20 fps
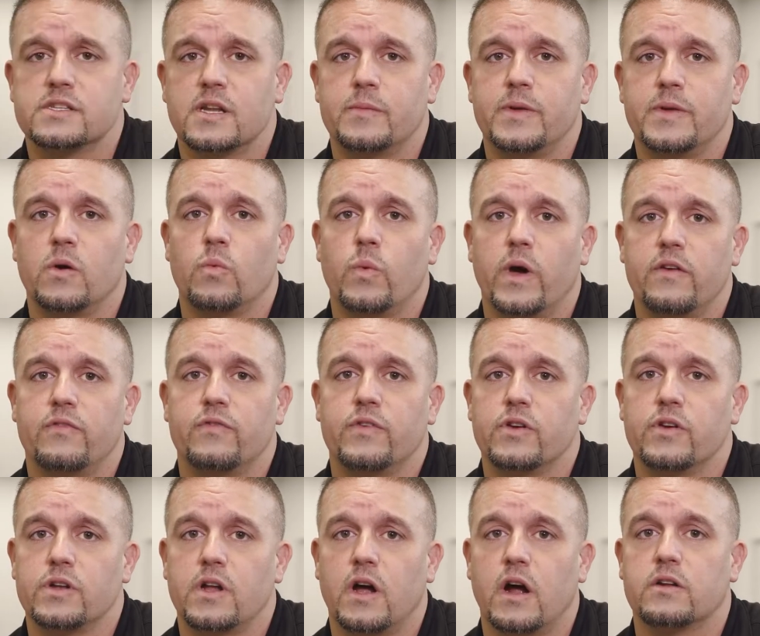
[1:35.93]
gonna be a way for your
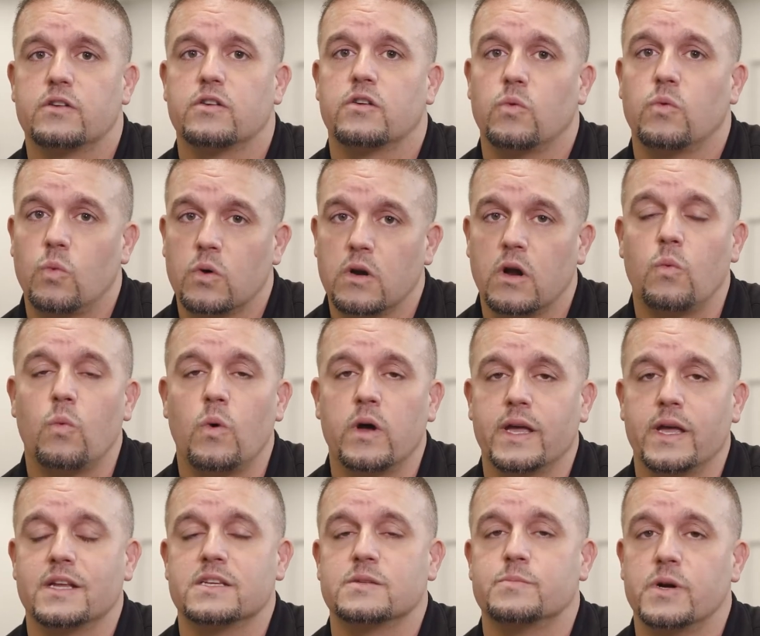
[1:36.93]
doctor to one-on-one
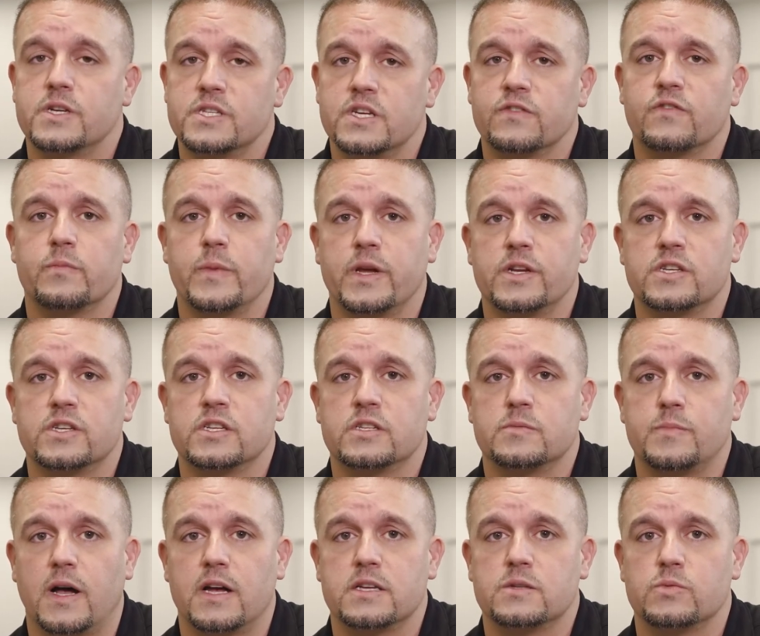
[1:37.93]
get as much information as
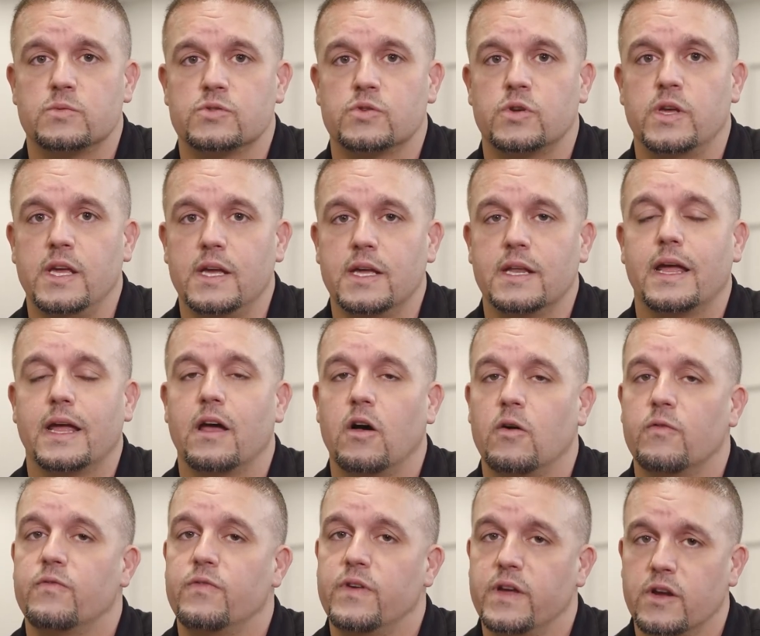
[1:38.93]
possible so he can help
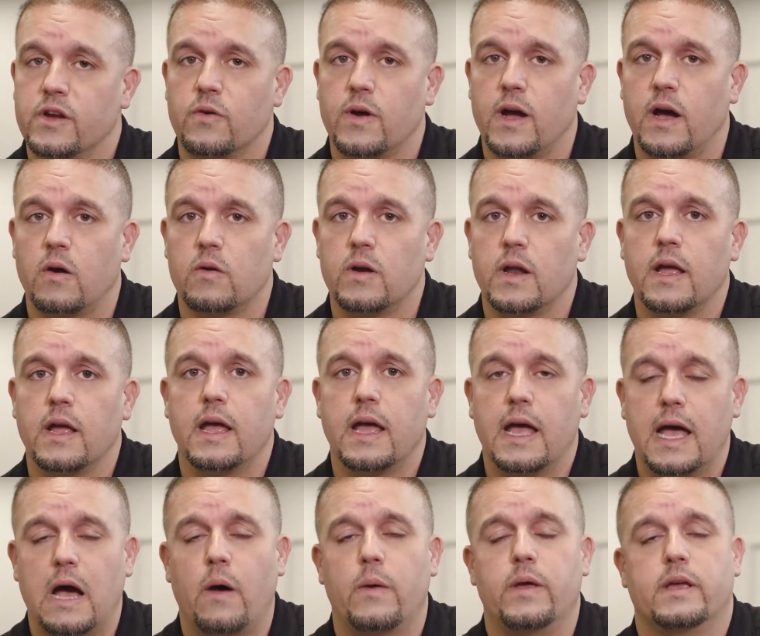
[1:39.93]
figure out
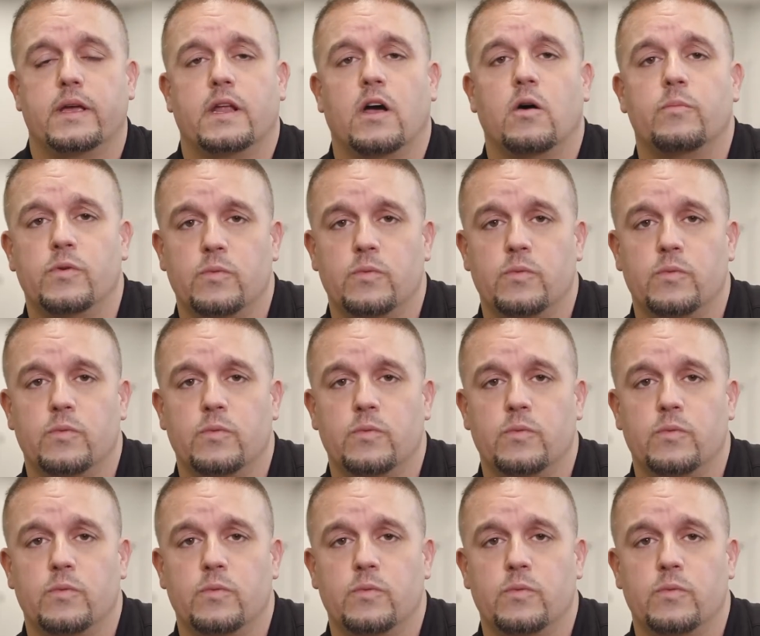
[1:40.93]
how he can help